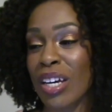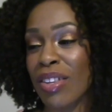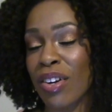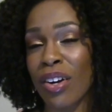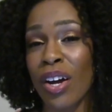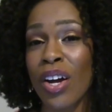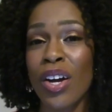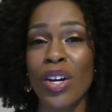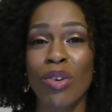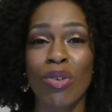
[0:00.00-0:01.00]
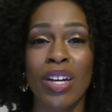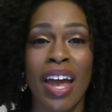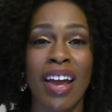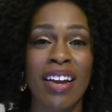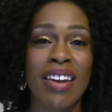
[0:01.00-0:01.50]
either
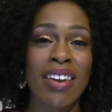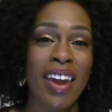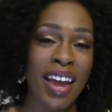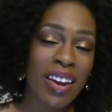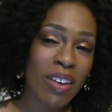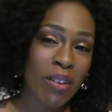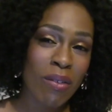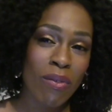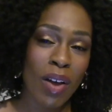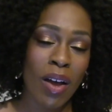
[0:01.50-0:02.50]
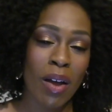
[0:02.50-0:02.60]
create negative